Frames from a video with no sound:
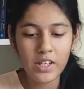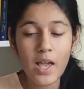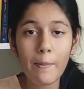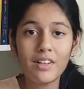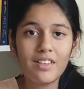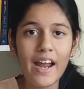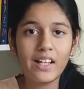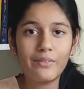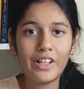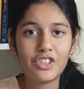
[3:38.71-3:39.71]
deep
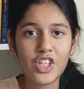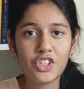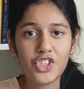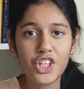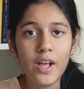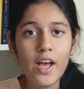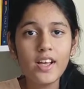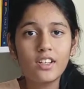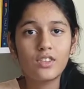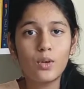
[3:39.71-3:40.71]
inside the way station
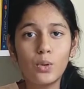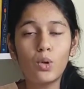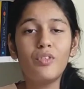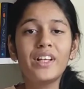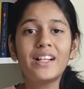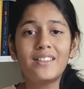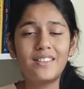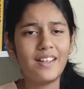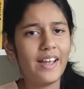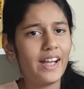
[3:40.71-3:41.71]
so no one can
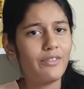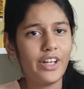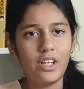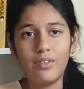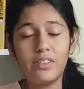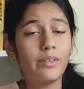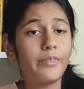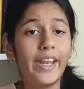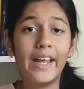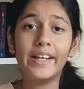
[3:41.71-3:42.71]
see it whenever
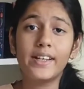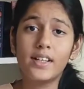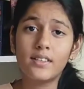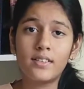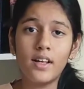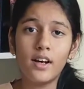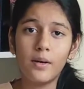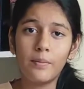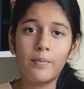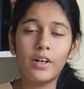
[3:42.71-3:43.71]
someone enters
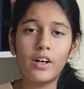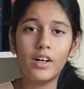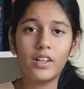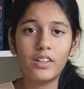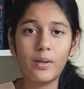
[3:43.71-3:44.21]
the uh,